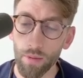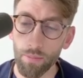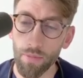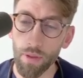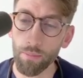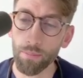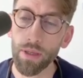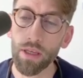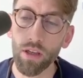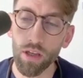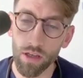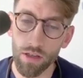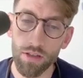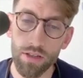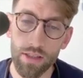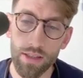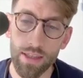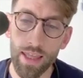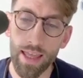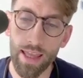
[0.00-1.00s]
because
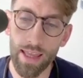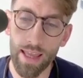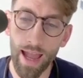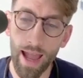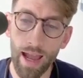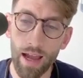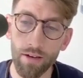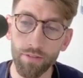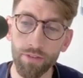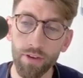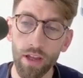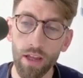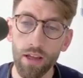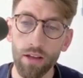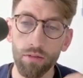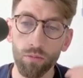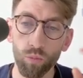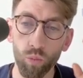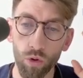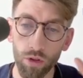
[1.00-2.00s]
they have
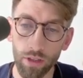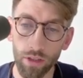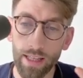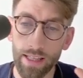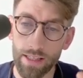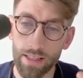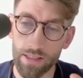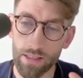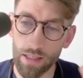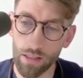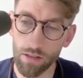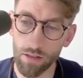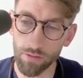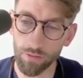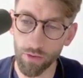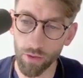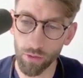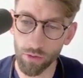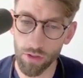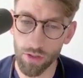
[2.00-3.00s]
one less thing to
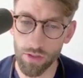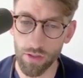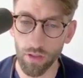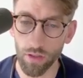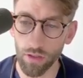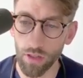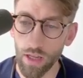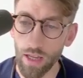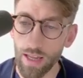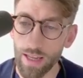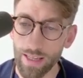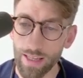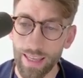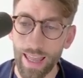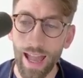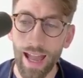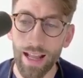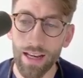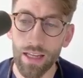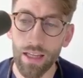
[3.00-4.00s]
focus on,
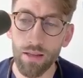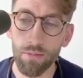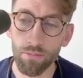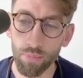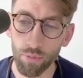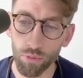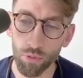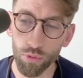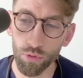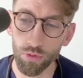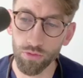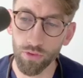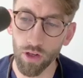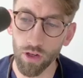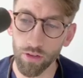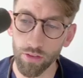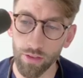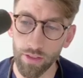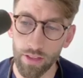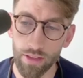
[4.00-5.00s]
can improve on
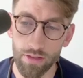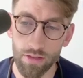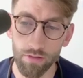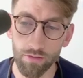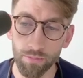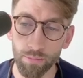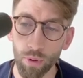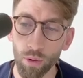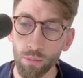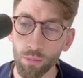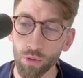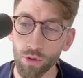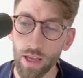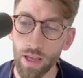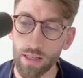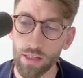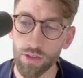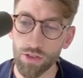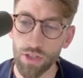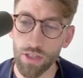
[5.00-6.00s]
these, can put more
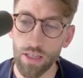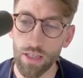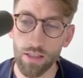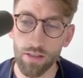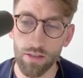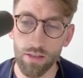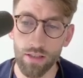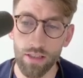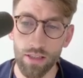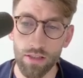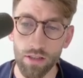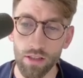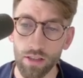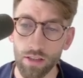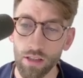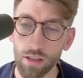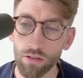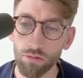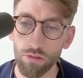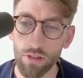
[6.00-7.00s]
energy into these other
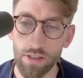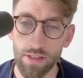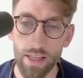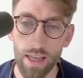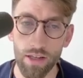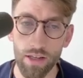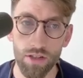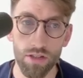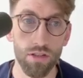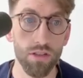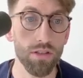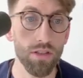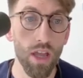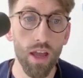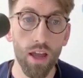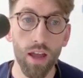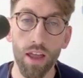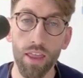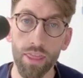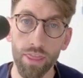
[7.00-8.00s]
three sections,
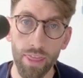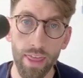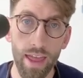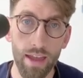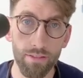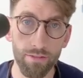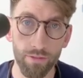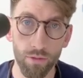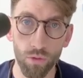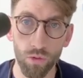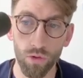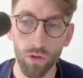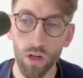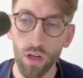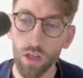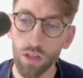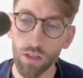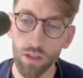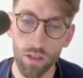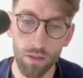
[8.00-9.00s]
and therefore
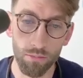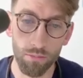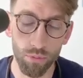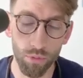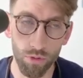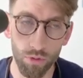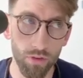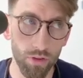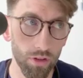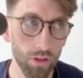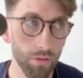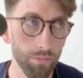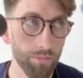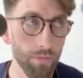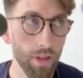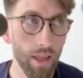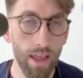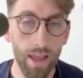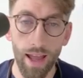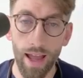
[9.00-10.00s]
can improve on them.
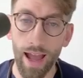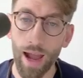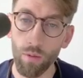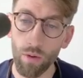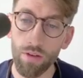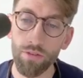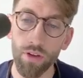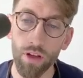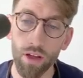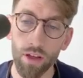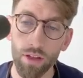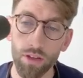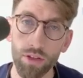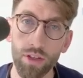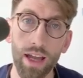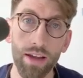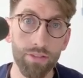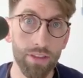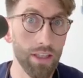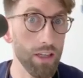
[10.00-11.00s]
However, you have
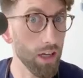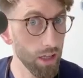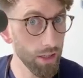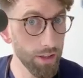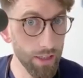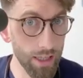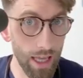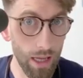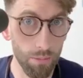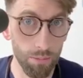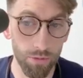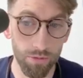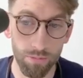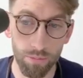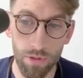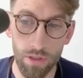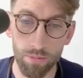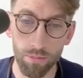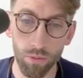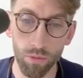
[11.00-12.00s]
the other camp of
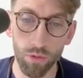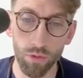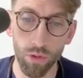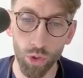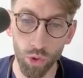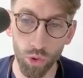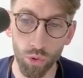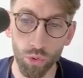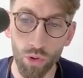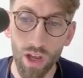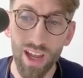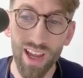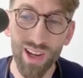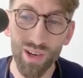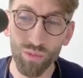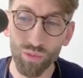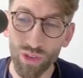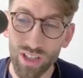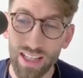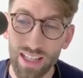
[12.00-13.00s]
people who
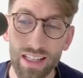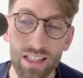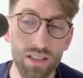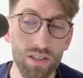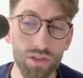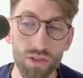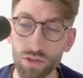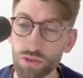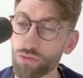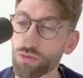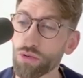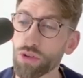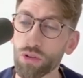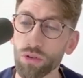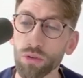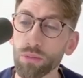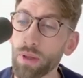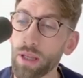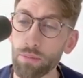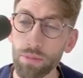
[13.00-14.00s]
really struggle,
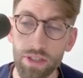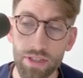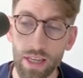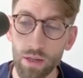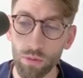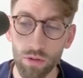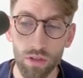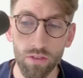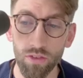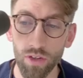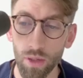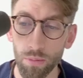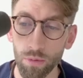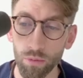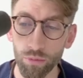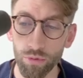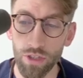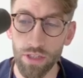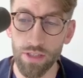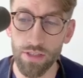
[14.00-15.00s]
maybe say, with the verbal
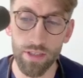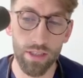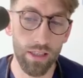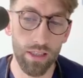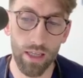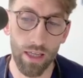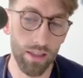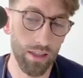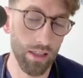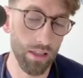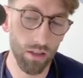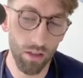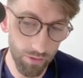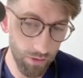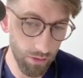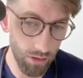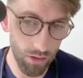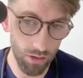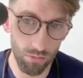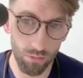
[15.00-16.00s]
reasoning, and they're not very
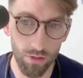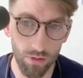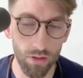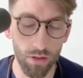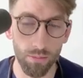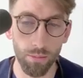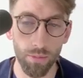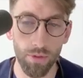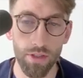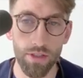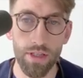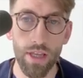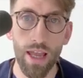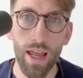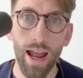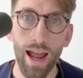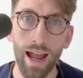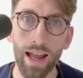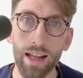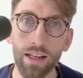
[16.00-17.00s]
good with numbers.
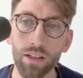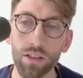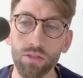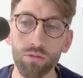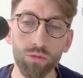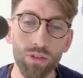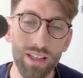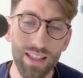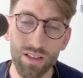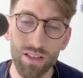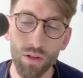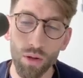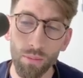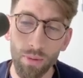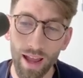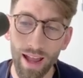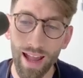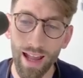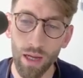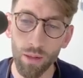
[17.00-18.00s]
And really, no matter
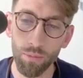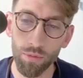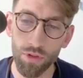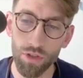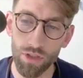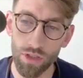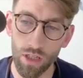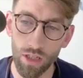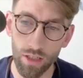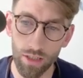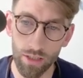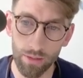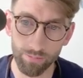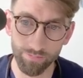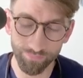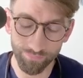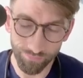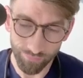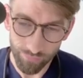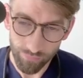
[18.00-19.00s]
how much time
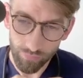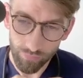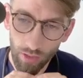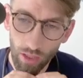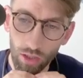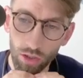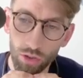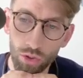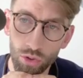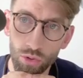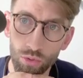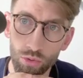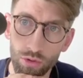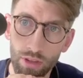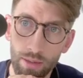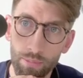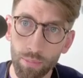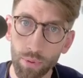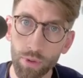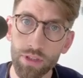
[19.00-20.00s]
they
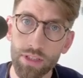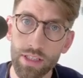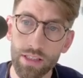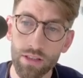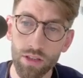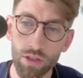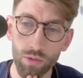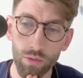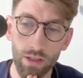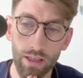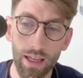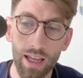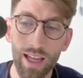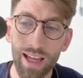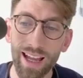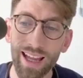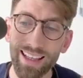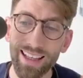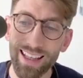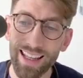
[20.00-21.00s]
put into it,
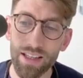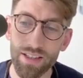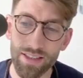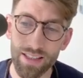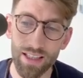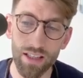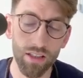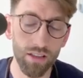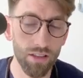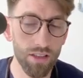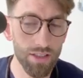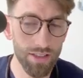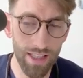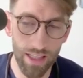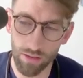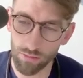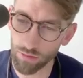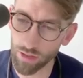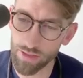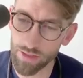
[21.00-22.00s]
unless they understand the
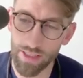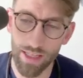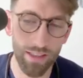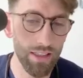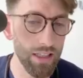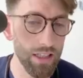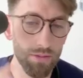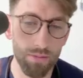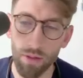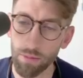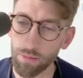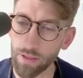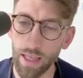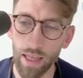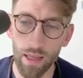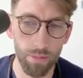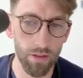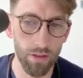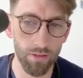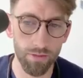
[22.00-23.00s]
right techniques, maybe get a
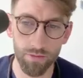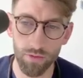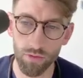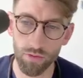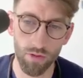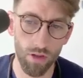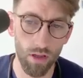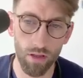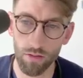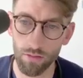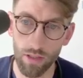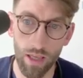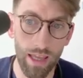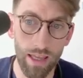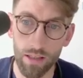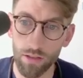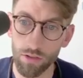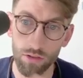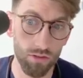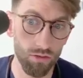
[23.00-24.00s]
bit of
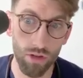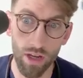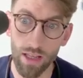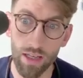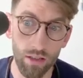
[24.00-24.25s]
training